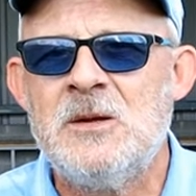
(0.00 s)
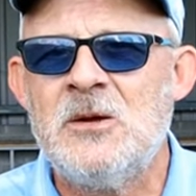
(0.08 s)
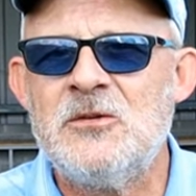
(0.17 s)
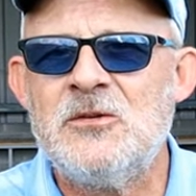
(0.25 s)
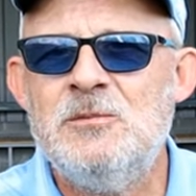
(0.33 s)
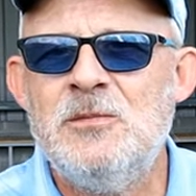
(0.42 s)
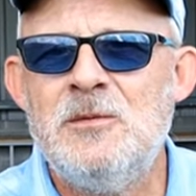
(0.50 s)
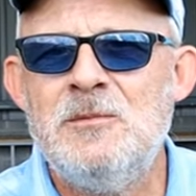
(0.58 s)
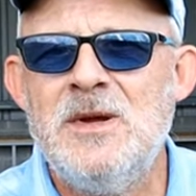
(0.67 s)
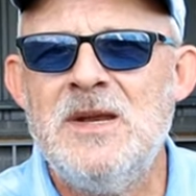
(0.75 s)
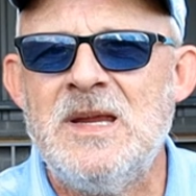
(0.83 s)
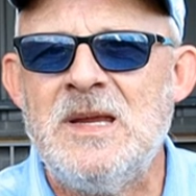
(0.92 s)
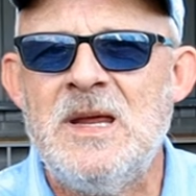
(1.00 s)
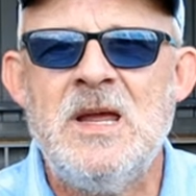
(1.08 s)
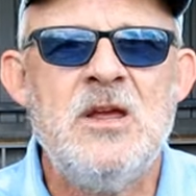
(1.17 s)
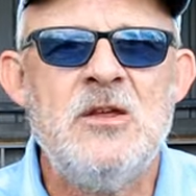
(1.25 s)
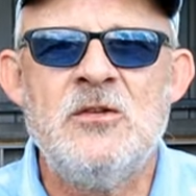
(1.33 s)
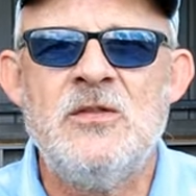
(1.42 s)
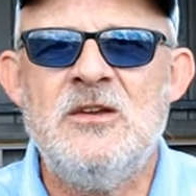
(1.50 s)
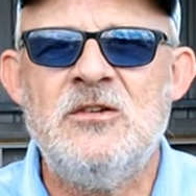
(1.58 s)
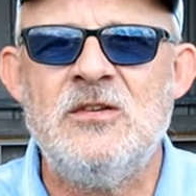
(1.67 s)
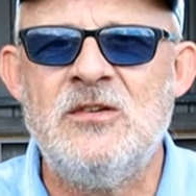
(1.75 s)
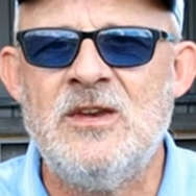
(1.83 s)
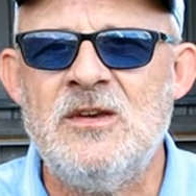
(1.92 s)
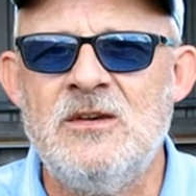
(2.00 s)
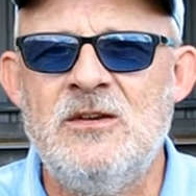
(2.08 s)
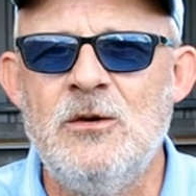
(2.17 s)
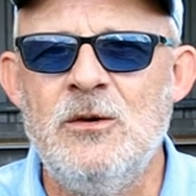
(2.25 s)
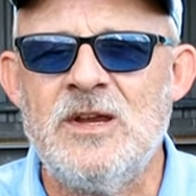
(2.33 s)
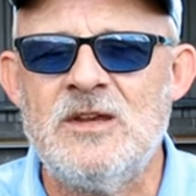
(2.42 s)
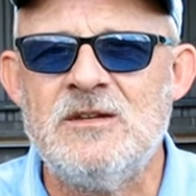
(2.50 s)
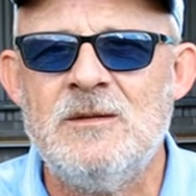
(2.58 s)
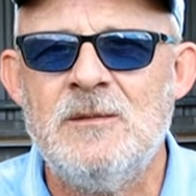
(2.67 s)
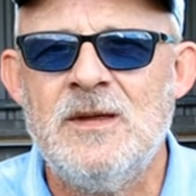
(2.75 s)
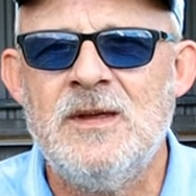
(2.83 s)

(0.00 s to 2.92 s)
costs more money. So they just didn't do it.